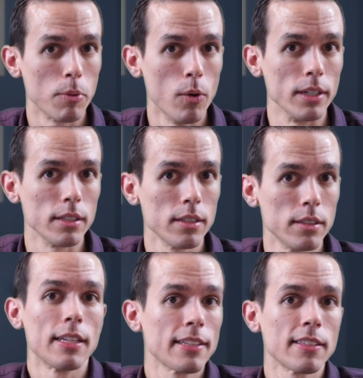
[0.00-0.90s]
point?
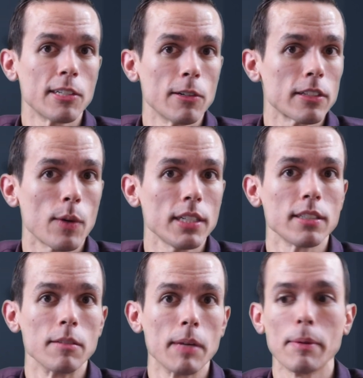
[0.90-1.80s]
And that's a serious
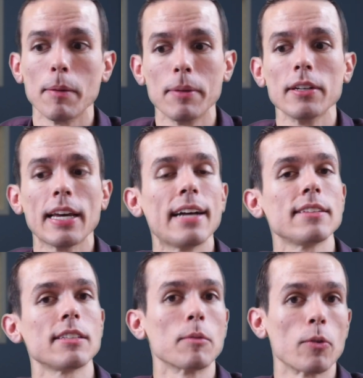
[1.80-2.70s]
question. Maybe Amelia has
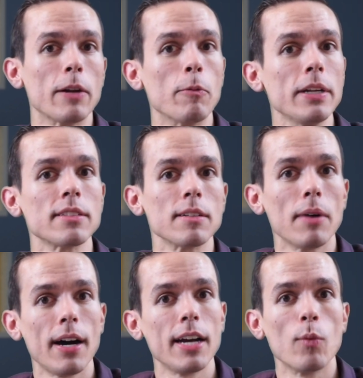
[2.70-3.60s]
some great reason
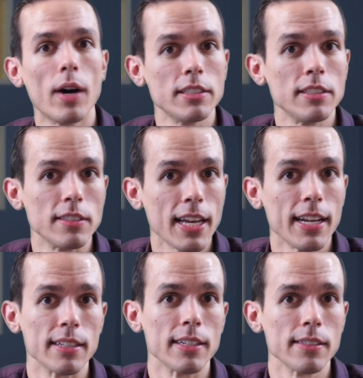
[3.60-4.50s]
behind why she's
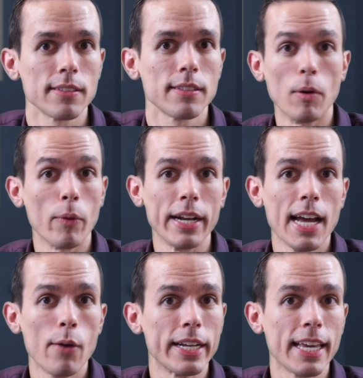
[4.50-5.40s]
saying this. But right
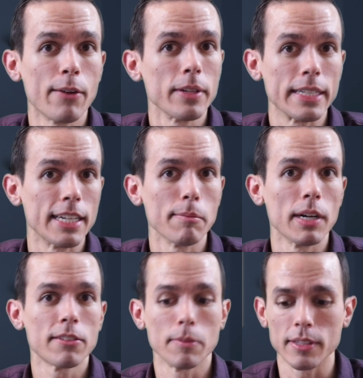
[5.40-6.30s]
now we can't really get
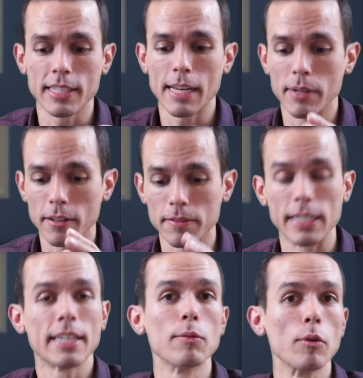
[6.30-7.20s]
much from the statement of the
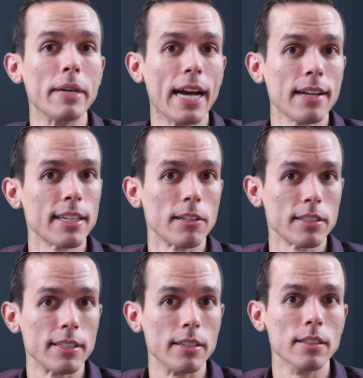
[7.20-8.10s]
kid would be out there
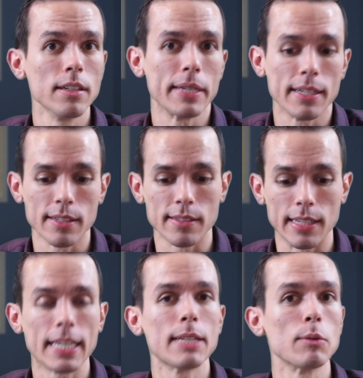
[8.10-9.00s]
still, because the
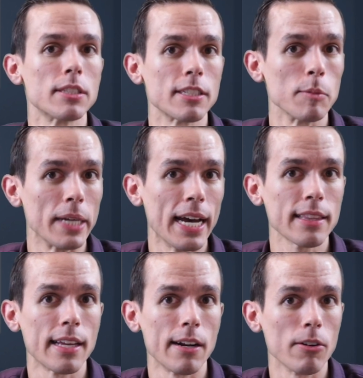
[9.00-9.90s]
kid would still be
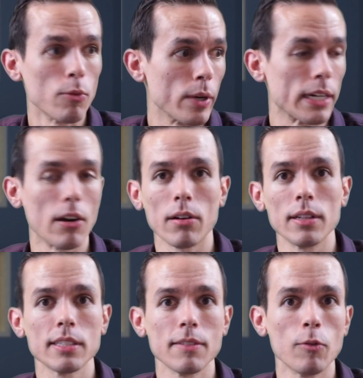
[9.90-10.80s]
out there
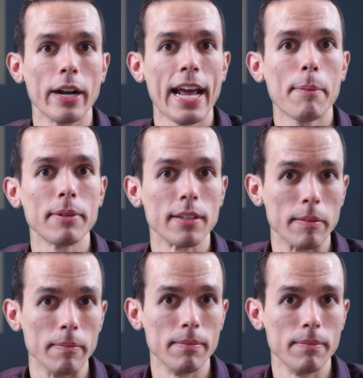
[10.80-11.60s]
regardless of what happened to them.